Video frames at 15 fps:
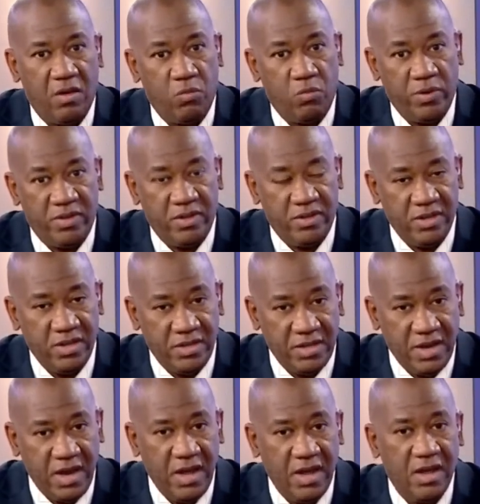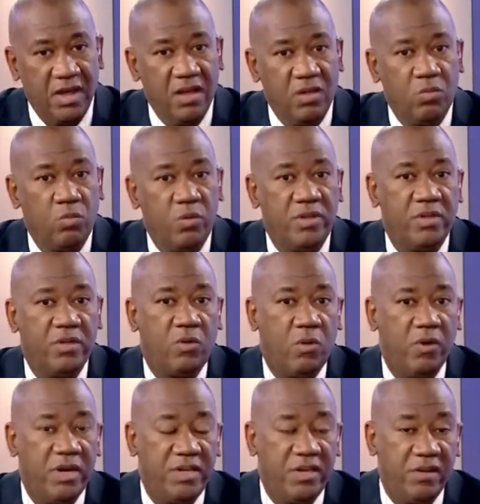with the data, with the
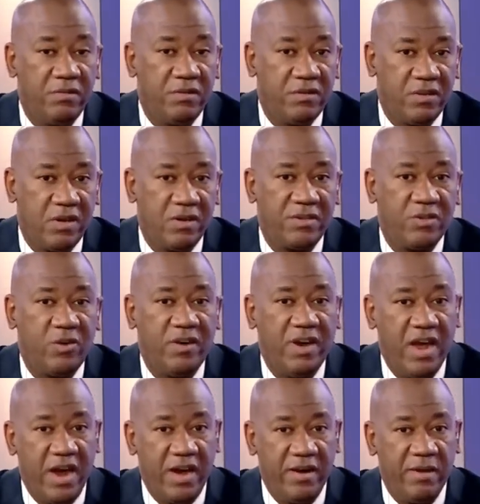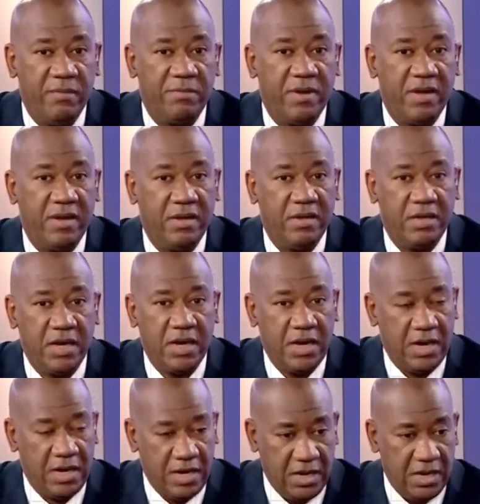collated results on IREV and
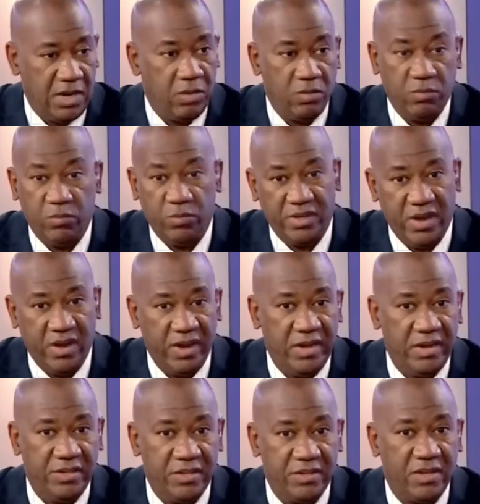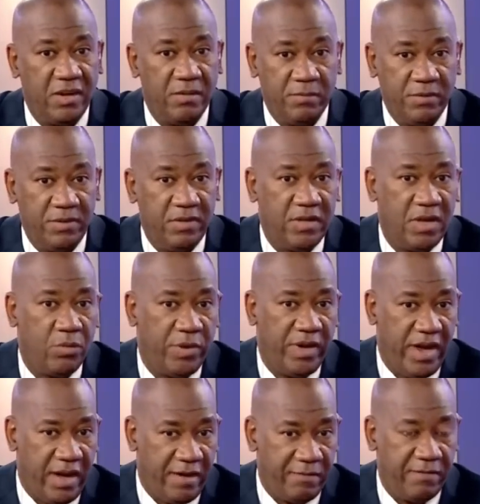with our agents and everything that we
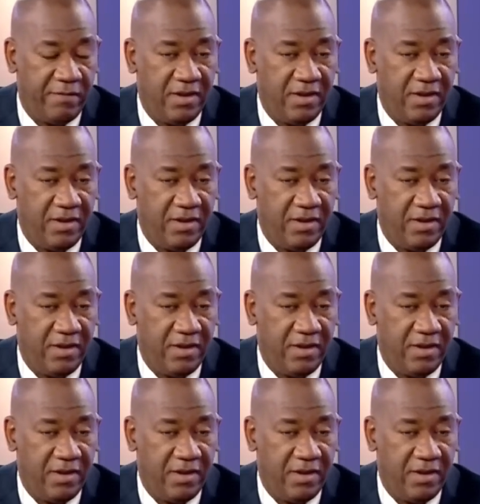have.